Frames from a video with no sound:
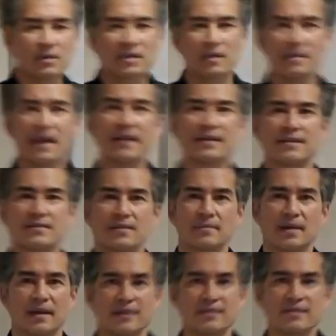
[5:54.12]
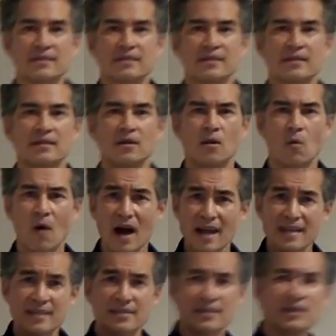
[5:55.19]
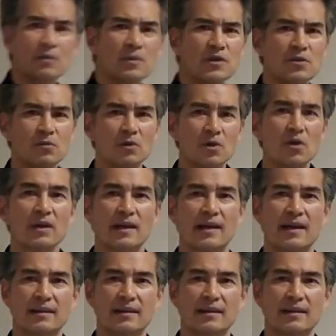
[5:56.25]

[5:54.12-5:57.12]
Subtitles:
what the mechanism is. Why is it that when you look